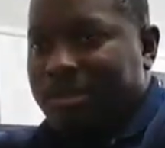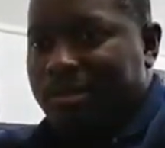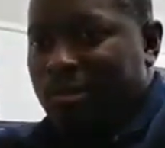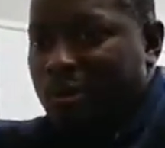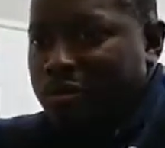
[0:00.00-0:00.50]

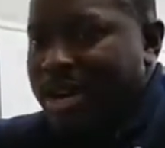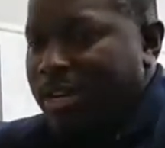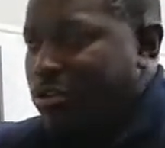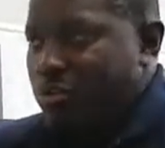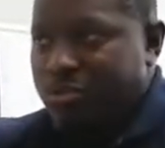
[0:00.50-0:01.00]
all you got
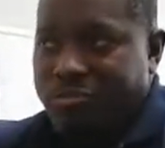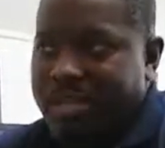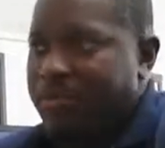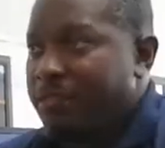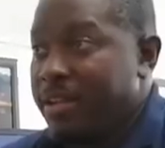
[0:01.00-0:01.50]
to do is
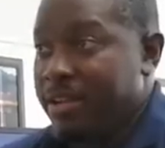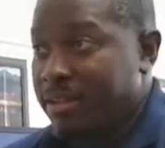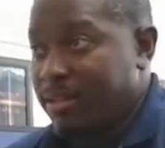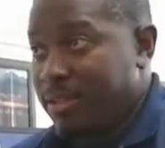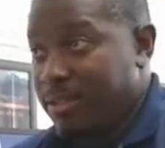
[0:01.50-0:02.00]
reinvent
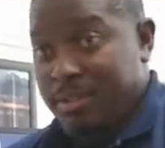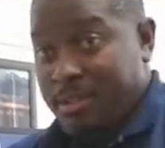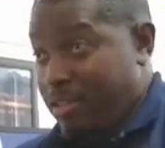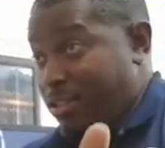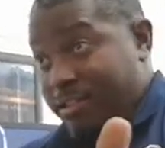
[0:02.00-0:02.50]
it. Right.
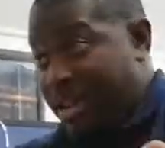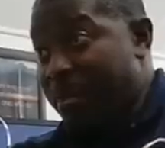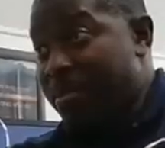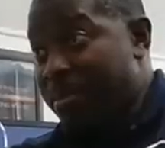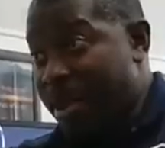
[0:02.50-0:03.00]

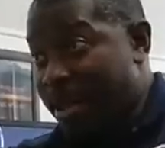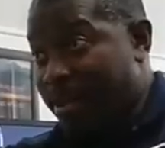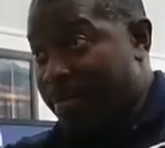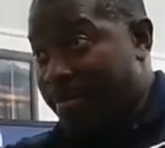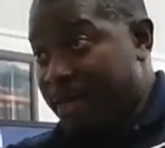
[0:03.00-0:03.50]

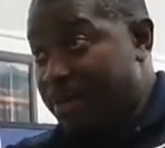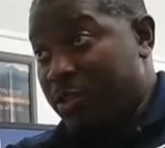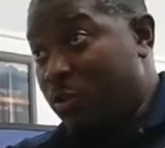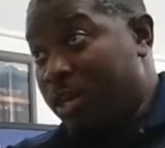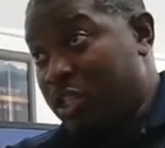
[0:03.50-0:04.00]
Cameraman, he been
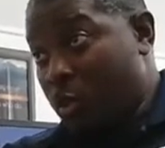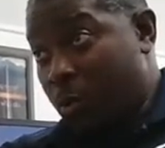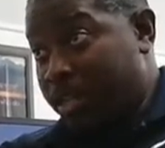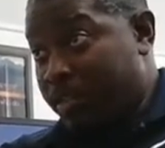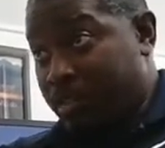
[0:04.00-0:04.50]
doing this
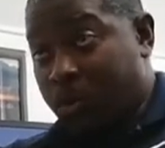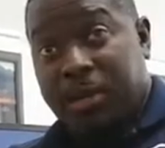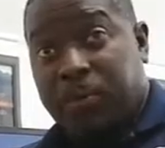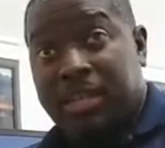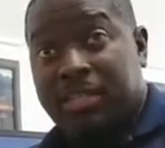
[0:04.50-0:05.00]
20
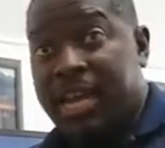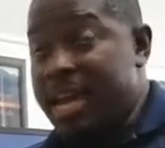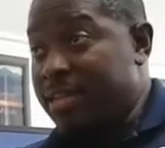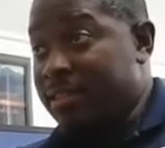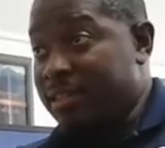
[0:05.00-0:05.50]
plus
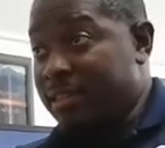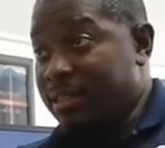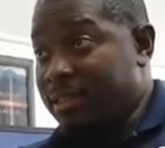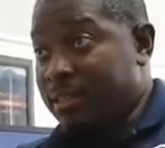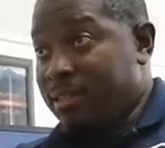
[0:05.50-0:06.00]
years. It's a
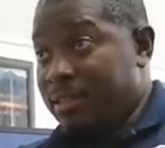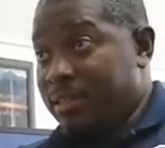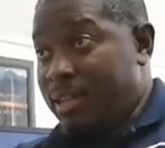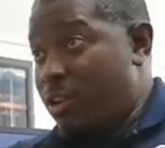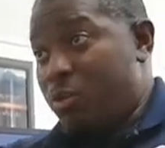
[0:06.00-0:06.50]
fact.
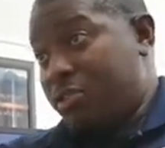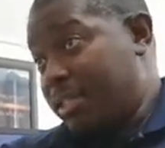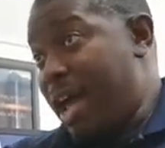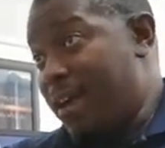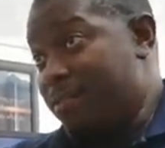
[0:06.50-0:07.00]
It don't
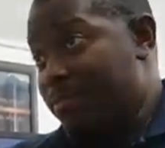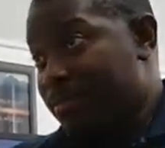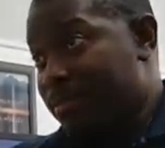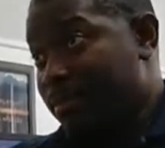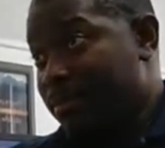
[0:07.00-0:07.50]
stop.
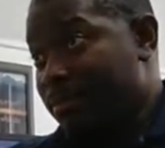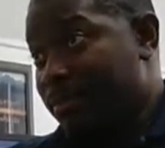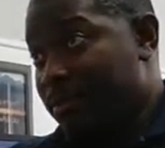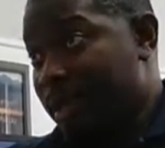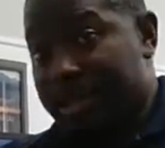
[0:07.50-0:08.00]

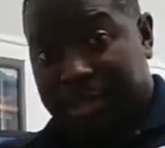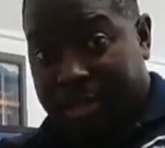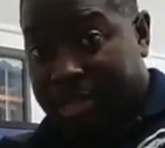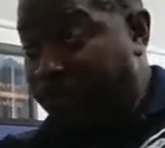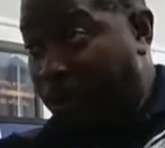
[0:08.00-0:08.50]

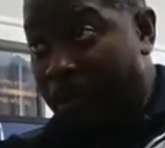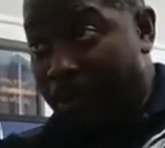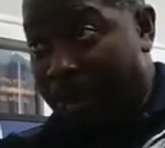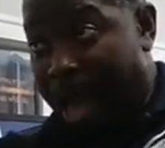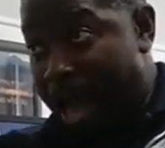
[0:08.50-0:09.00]
He's filming
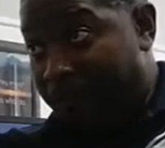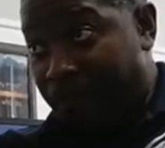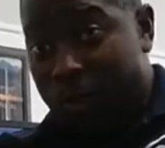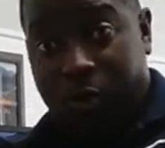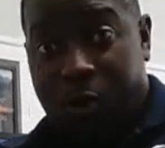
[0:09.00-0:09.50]
with an
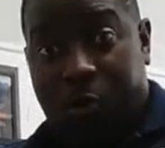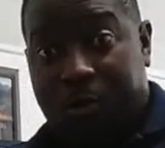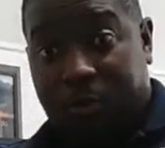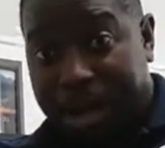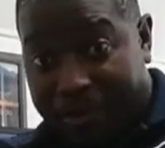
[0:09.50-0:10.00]
iPhone
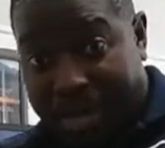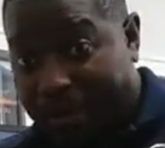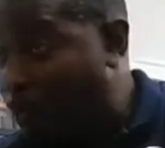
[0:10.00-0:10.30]
or whatever kind of